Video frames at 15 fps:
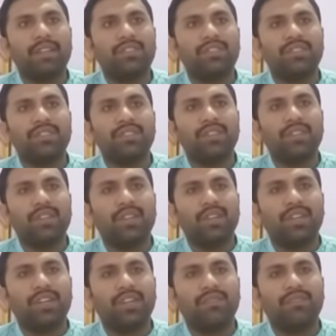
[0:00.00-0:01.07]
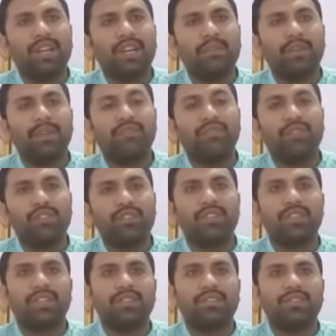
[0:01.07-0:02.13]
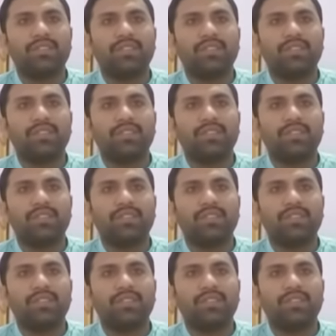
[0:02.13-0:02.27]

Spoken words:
is defined by future tense.